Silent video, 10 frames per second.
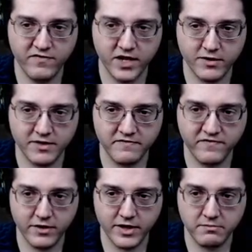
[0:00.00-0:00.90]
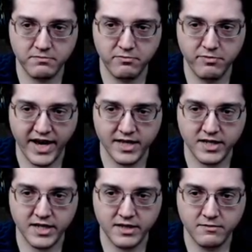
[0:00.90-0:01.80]
very, very
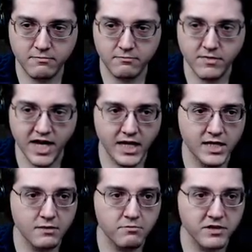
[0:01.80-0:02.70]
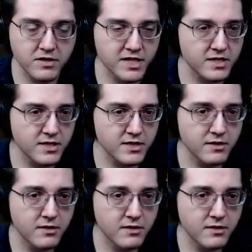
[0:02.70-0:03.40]
badly made buildings.